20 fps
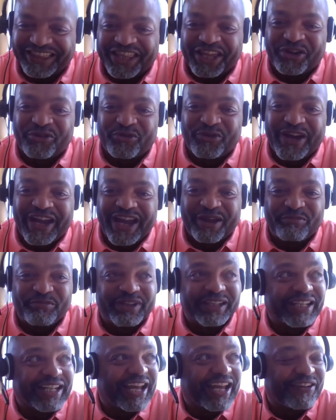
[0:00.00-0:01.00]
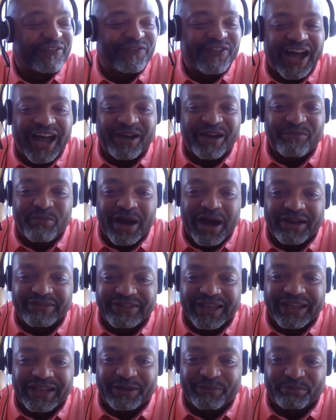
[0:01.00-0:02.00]
that they ran me like five
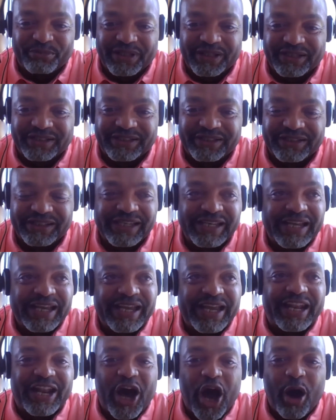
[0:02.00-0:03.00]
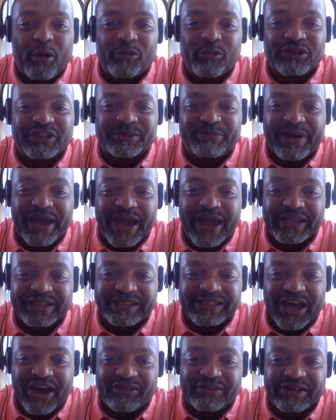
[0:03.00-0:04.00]
miles on the beach and I almost
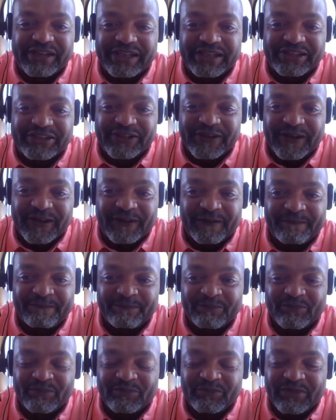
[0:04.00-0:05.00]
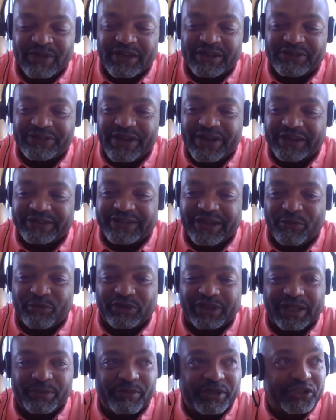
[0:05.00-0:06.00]
passed out in the end zone?" So I said,
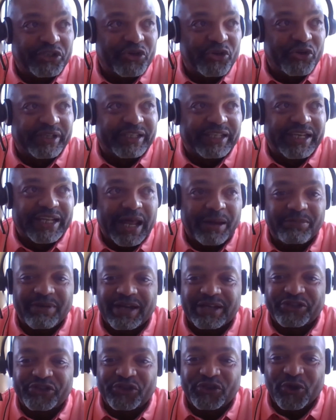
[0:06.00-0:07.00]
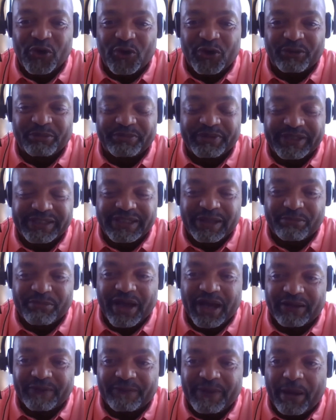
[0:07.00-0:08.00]
well, let me do it again. I'm gonna show them because I'm
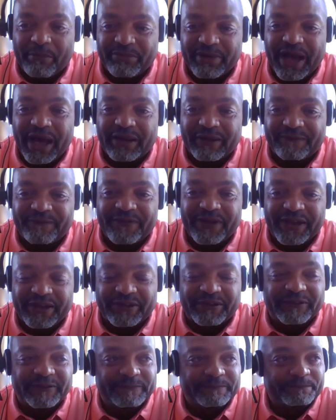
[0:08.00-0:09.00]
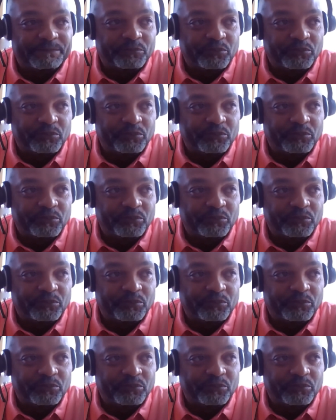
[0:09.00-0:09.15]
gonna I'm gonna fail.